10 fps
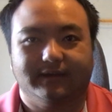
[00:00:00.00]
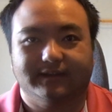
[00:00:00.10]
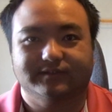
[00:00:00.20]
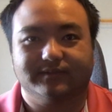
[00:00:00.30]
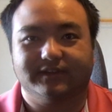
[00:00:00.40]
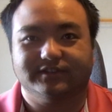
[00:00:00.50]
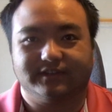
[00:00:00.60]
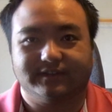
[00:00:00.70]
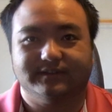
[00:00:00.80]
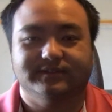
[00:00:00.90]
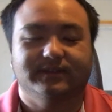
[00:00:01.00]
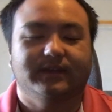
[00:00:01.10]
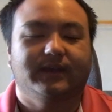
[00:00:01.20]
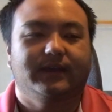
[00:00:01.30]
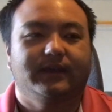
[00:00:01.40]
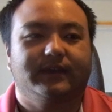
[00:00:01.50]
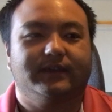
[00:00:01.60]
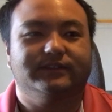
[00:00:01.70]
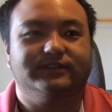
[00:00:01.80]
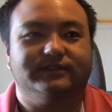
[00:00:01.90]
That's what an engine is.
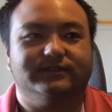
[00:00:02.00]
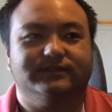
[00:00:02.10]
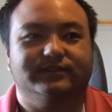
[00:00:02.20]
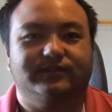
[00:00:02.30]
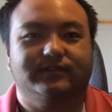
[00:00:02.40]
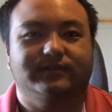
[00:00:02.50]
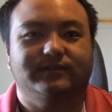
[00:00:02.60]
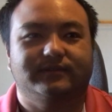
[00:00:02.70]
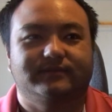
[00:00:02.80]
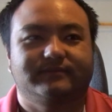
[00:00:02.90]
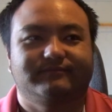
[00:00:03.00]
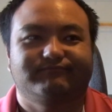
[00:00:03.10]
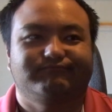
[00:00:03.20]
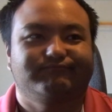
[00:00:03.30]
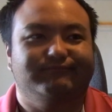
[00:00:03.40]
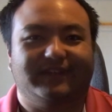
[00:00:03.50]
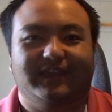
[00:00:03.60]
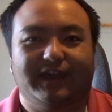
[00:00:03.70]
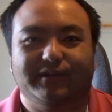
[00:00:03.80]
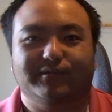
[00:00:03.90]
Engines are
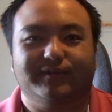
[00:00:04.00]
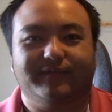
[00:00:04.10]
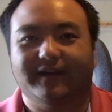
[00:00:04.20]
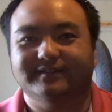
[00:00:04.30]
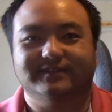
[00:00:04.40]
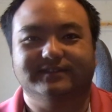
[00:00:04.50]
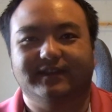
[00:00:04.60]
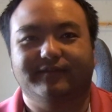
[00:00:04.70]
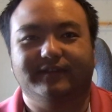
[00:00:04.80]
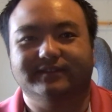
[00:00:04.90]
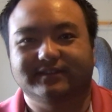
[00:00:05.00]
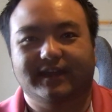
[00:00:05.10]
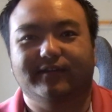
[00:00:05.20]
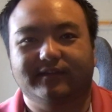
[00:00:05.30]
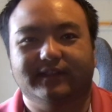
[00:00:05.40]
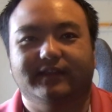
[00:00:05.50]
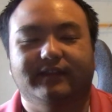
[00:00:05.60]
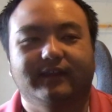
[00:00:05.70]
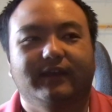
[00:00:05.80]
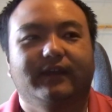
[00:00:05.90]
mechanical devices. Everything's calculated.
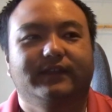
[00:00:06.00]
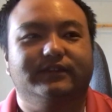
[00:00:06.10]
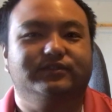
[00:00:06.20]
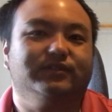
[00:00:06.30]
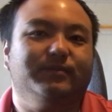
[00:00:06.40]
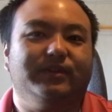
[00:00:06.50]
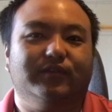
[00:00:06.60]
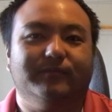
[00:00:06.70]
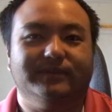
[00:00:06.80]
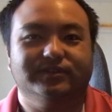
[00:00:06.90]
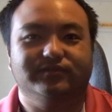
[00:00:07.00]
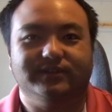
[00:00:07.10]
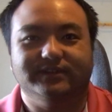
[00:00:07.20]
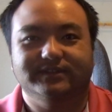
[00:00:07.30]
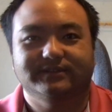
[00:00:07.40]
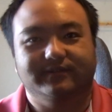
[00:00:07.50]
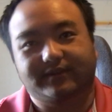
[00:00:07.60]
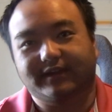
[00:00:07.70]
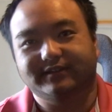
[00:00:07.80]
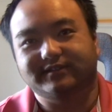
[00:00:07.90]
There should be no mysteries.
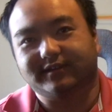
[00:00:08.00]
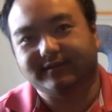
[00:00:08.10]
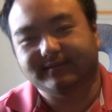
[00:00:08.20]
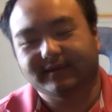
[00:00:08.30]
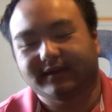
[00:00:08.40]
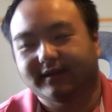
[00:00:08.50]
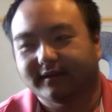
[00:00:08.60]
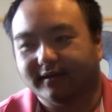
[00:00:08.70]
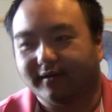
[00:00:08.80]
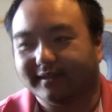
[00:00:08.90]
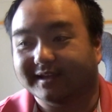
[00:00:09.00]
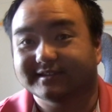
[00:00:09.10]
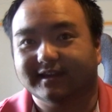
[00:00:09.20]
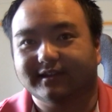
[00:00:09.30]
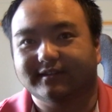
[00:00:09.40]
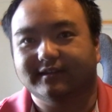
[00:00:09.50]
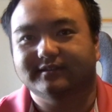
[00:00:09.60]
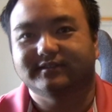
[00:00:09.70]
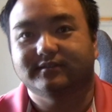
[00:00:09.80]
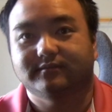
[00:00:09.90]
Okay, so on that side of
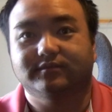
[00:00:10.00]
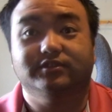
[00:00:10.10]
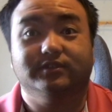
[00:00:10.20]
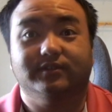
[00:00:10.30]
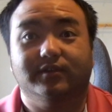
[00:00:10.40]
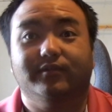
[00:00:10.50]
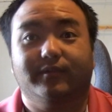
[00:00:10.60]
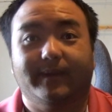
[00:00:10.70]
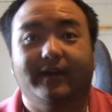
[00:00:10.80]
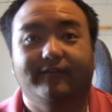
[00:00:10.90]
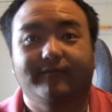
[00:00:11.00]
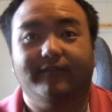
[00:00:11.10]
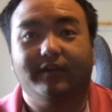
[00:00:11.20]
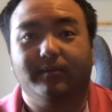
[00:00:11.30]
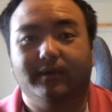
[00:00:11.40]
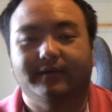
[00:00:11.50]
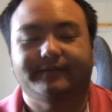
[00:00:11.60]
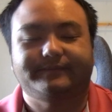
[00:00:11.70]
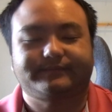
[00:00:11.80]
things, you should know your math very well.